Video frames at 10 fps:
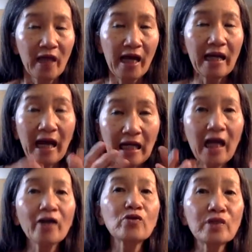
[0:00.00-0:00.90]
and I
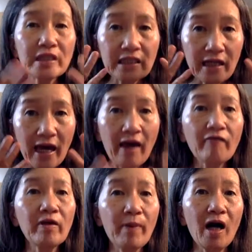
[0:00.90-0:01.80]
like to see
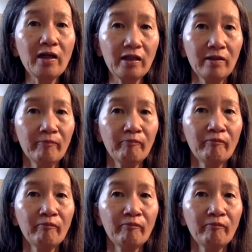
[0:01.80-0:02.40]
everybody